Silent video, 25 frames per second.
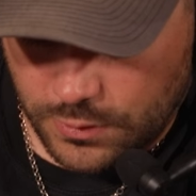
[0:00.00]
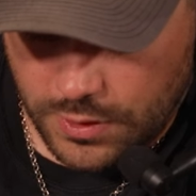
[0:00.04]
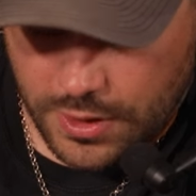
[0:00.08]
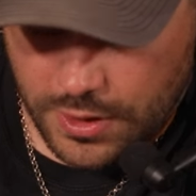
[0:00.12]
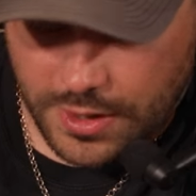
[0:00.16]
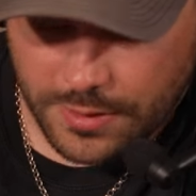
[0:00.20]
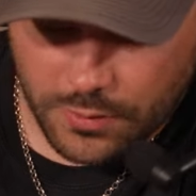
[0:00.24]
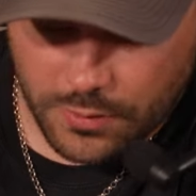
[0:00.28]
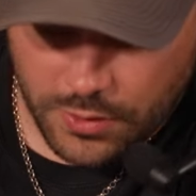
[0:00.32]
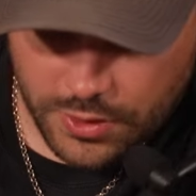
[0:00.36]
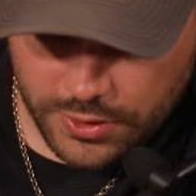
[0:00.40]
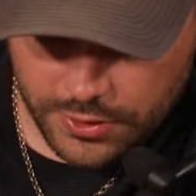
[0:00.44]
where
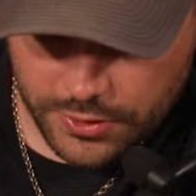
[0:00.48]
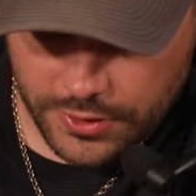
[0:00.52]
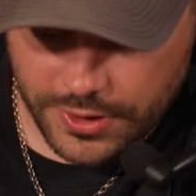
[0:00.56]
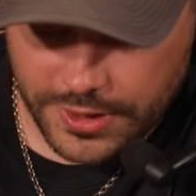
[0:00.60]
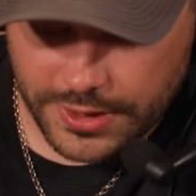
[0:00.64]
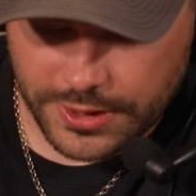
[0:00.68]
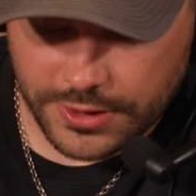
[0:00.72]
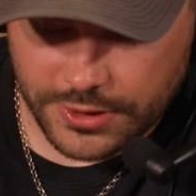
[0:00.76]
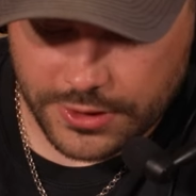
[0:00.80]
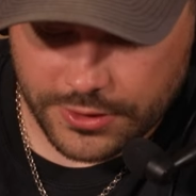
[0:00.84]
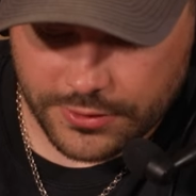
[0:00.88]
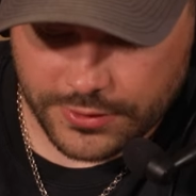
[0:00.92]
I'm
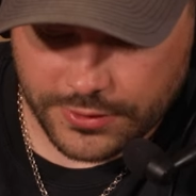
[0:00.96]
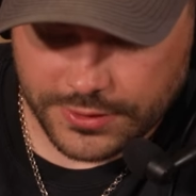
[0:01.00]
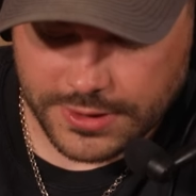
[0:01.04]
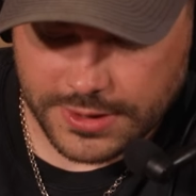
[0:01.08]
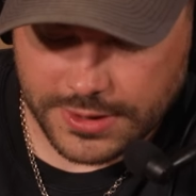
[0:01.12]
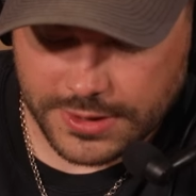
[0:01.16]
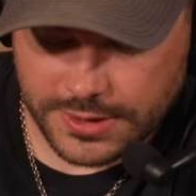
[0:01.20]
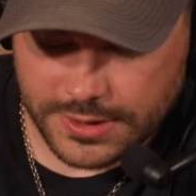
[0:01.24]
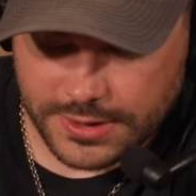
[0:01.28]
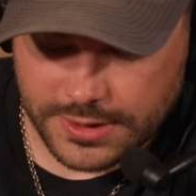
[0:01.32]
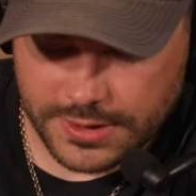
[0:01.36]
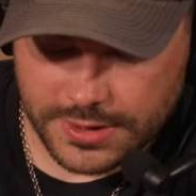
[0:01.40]
wondering, you know, is
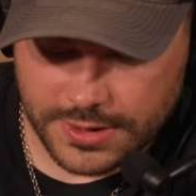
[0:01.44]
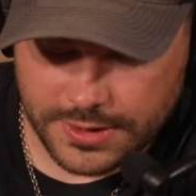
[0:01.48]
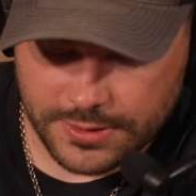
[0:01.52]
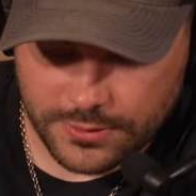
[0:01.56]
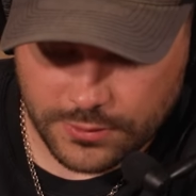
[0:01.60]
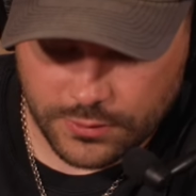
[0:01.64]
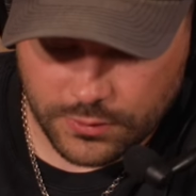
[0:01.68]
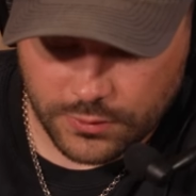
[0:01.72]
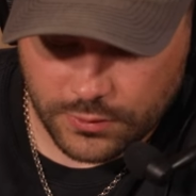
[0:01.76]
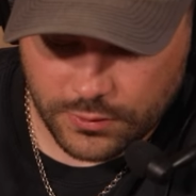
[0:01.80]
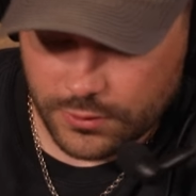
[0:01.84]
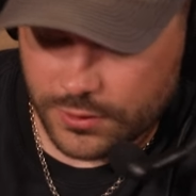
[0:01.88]
this,
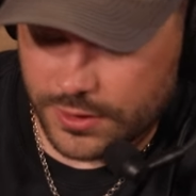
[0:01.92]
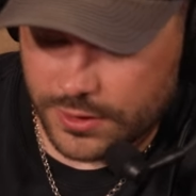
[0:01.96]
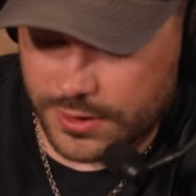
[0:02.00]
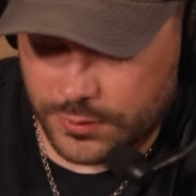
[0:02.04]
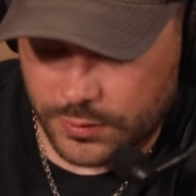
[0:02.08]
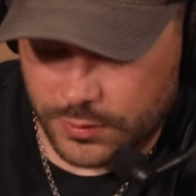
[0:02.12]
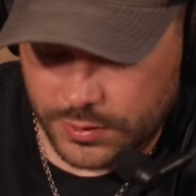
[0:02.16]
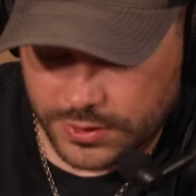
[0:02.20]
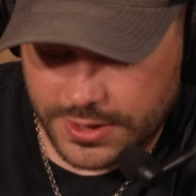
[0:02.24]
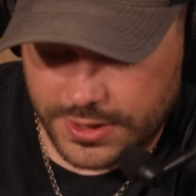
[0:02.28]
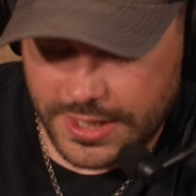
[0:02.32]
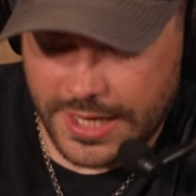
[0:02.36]

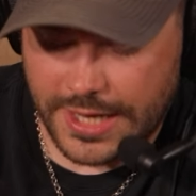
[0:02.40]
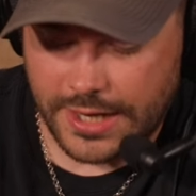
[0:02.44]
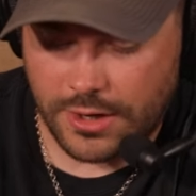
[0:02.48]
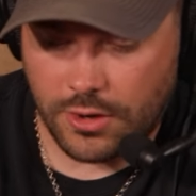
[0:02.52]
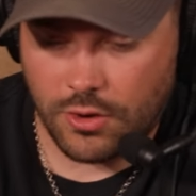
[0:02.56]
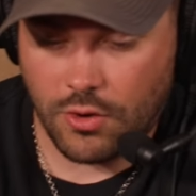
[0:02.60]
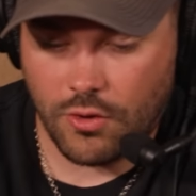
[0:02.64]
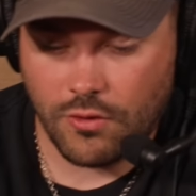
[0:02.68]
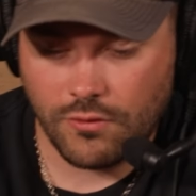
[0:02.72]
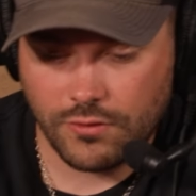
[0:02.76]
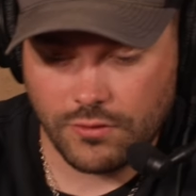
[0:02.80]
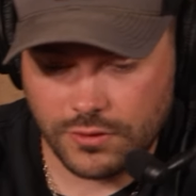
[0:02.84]
was that
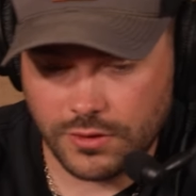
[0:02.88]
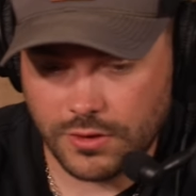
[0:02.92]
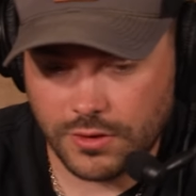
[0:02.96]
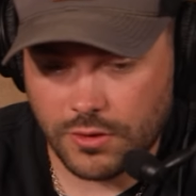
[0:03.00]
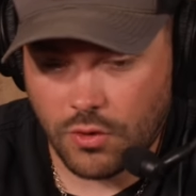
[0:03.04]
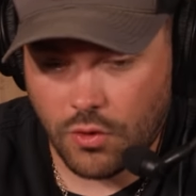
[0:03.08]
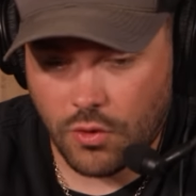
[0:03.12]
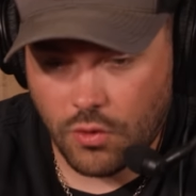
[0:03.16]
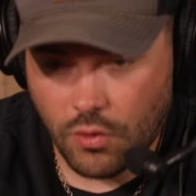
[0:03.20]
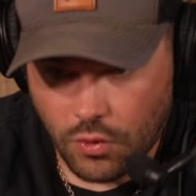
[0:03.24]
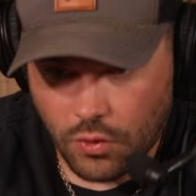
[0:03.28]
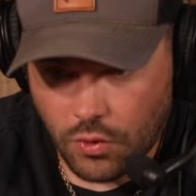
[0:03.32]
over the
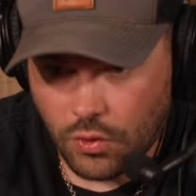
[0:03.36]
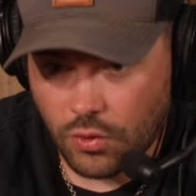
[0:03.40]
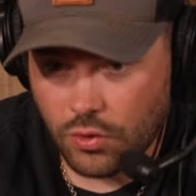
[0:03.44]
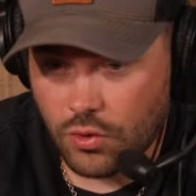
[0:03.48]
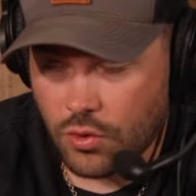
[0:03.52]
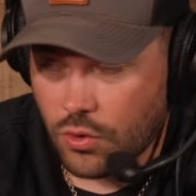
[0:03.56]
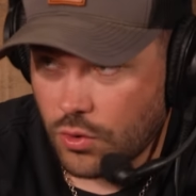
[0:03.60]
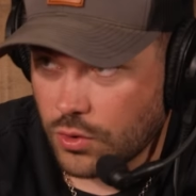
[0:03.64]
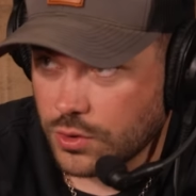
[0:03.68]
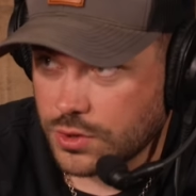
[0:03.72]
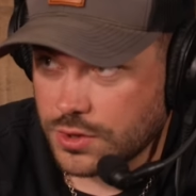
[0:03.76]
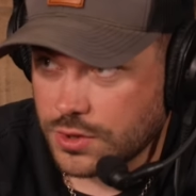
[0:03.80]
whole
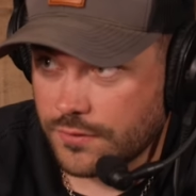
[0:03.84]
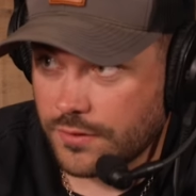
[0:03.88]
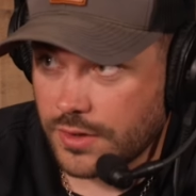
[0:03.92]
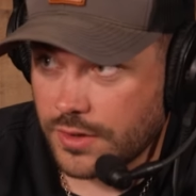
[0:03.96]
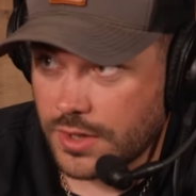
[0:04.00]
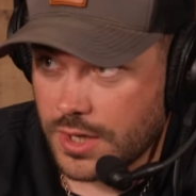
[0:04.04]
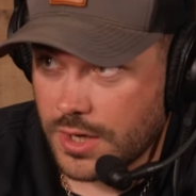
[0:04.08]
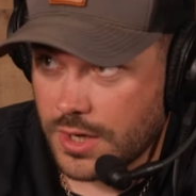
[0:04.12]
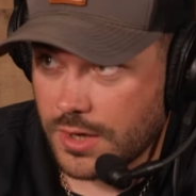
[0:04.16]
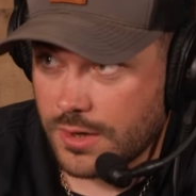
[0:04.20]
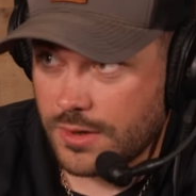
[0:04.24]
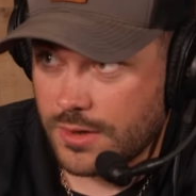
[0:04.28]
course of a
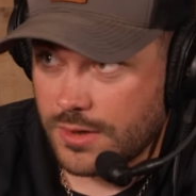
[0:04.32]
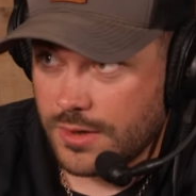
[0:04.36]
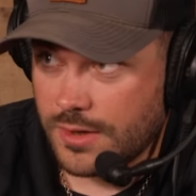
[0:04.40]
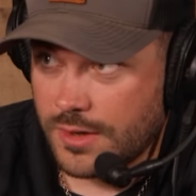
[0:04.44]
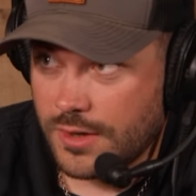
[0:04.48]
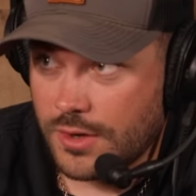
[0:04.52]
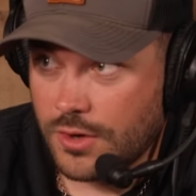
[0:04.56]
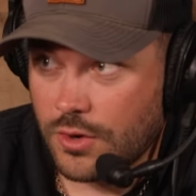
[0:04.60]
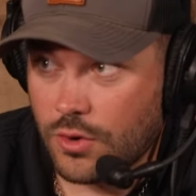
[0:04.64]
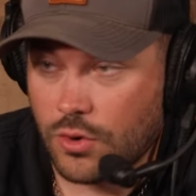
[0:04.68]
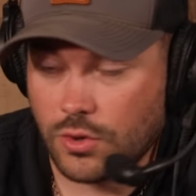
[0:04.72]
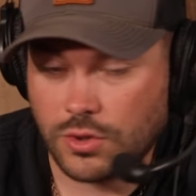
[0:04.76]
year
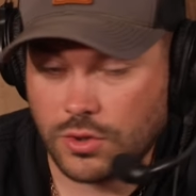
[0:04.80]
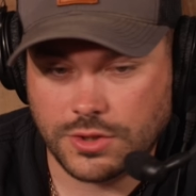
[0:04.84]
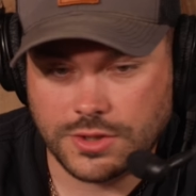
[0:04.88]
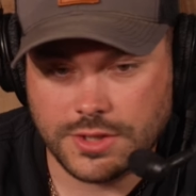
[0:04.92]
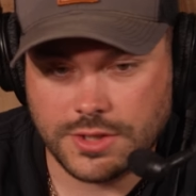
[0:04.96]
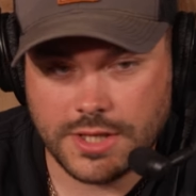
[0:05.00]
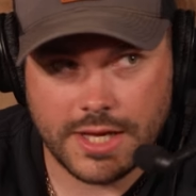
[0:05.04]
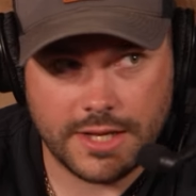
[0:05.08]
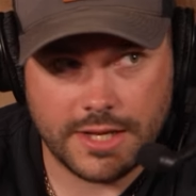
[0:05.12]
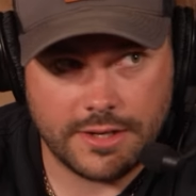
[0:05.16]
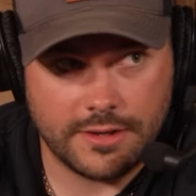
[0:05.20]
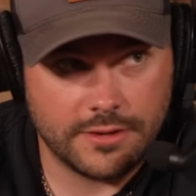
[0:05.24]
or
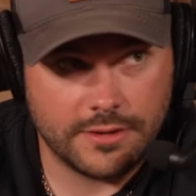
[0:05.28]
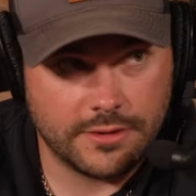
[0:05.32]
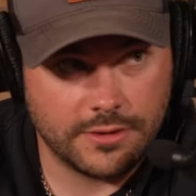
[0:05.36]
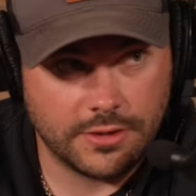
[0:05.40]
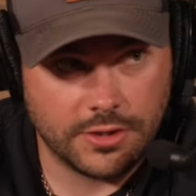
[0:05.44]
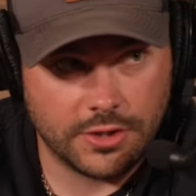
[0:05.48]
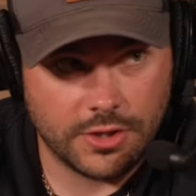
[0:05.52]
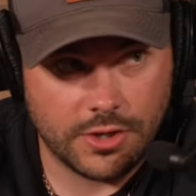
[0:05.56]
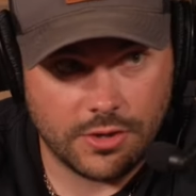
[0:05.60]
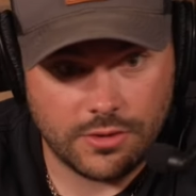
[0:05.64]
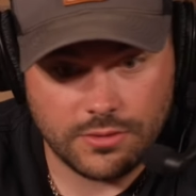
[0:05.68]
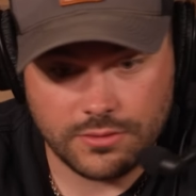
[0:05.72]
is that,
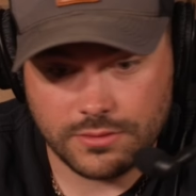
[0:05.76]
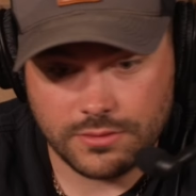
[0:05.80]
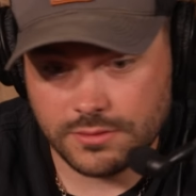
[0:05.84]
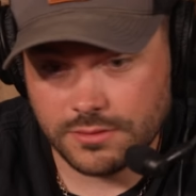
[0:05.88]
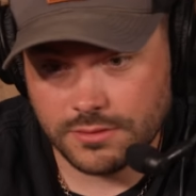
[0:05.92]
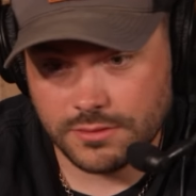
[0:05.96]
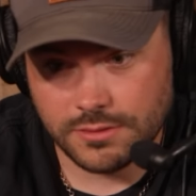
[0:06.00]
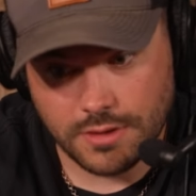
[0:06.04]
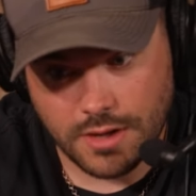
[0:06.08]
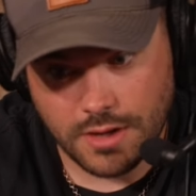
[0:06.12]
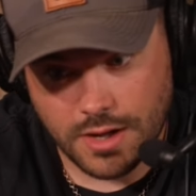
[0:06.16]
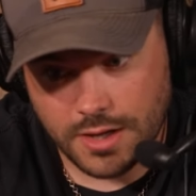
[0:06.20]
you know,
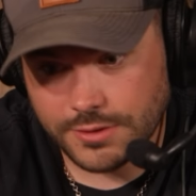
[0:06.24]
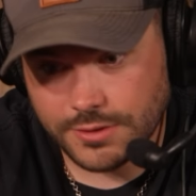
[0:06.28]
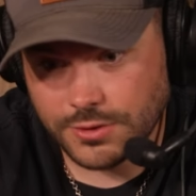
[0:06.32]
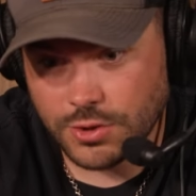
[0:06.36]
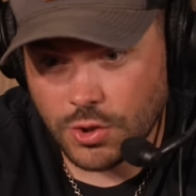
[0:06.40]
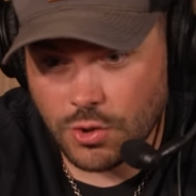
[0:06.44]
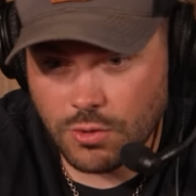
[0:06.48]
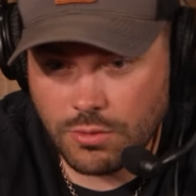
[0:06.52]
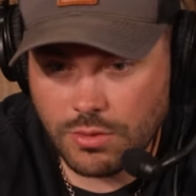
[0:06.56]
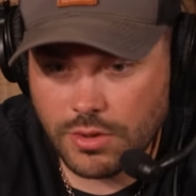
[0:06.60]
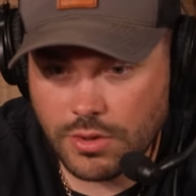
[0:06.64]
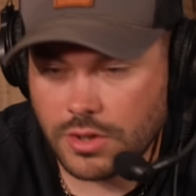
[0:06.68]

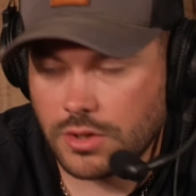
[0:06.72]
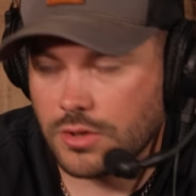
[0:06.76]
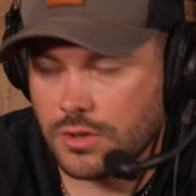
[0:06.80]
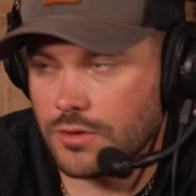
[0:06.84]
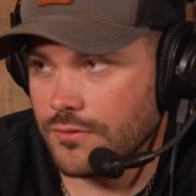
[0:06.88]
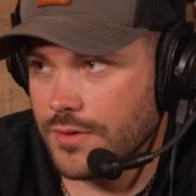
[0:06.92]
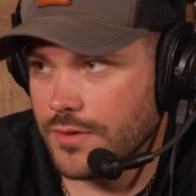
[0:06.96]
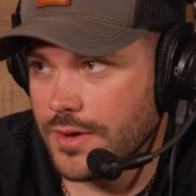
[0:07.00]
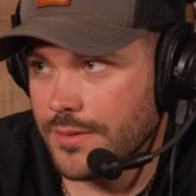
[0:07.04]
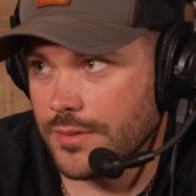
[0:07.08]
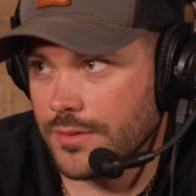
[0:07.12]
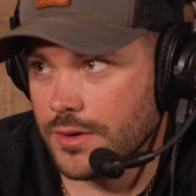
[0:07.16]
October and
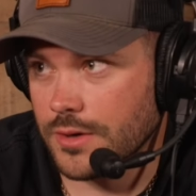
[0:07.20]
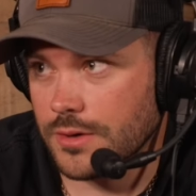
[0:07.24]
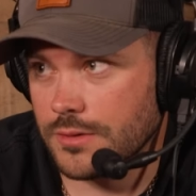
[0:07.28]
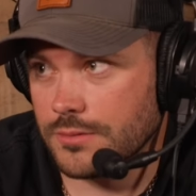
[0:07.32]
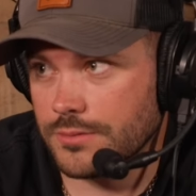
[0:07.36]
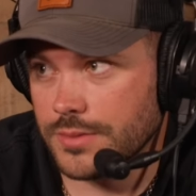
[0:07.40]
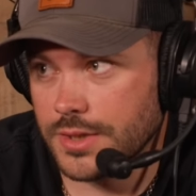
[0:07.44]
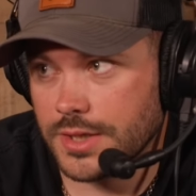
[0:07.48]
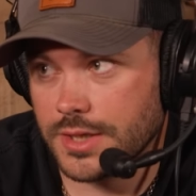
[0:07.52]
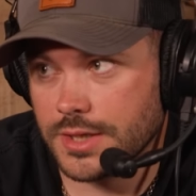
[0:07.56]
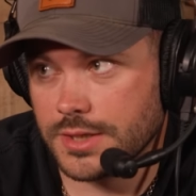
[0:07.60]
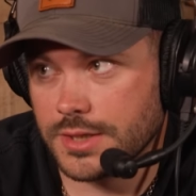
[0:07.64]
November?
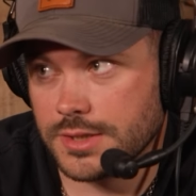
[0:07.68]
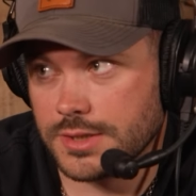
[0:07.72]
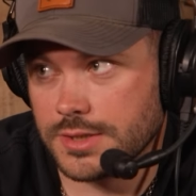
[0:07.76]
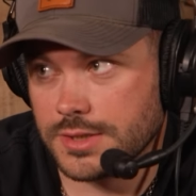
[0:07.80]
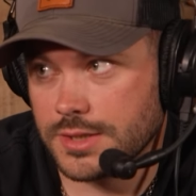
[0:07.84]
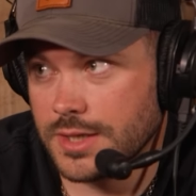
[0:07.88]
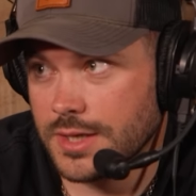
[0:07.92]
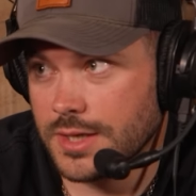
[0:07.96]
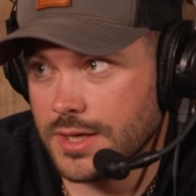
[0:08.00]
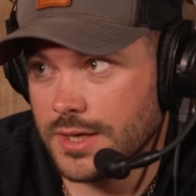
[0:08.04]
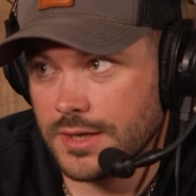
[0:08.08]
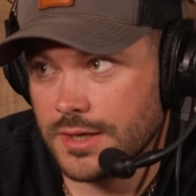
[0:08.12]

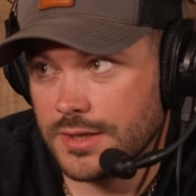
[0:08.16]
Because